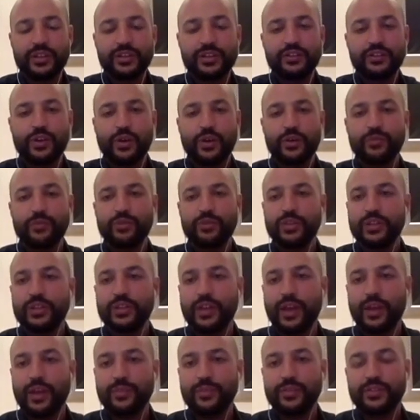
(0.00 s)
So I'm really
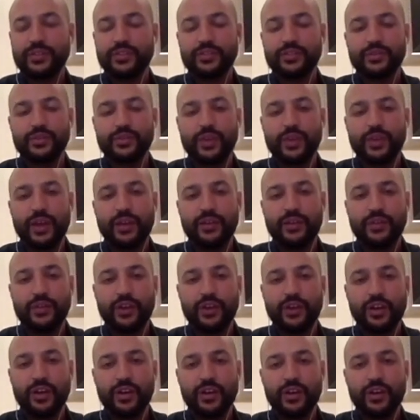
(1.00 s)
happy to have
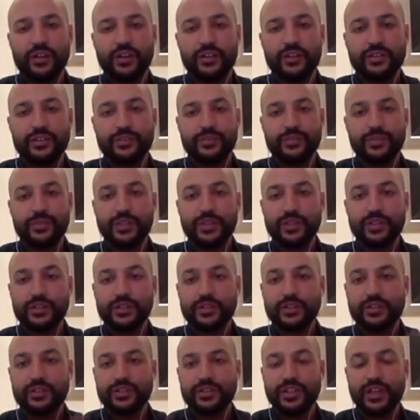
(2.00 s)
our
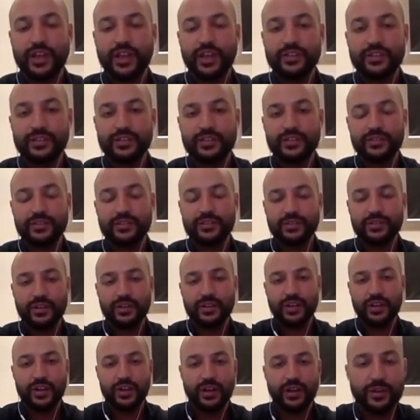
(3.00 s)
speaker, Shady,
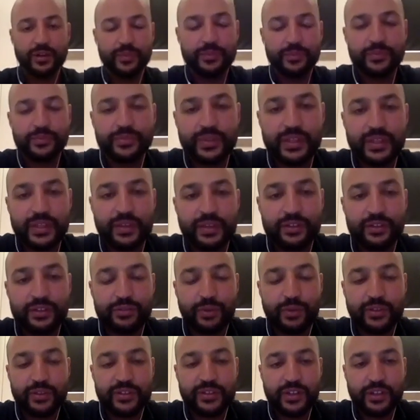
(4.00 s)
give his
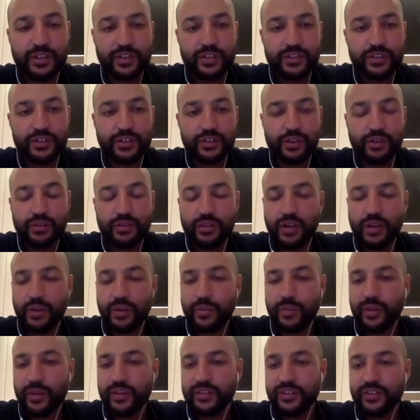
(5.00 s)
presentation. So I'll
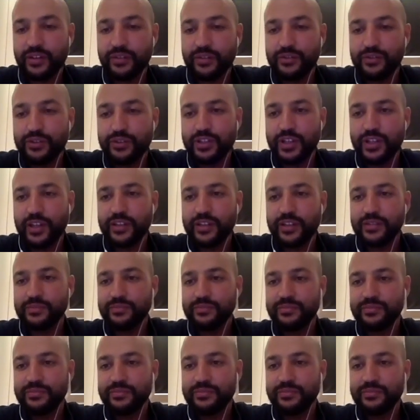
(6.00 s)
pass it off to Shady.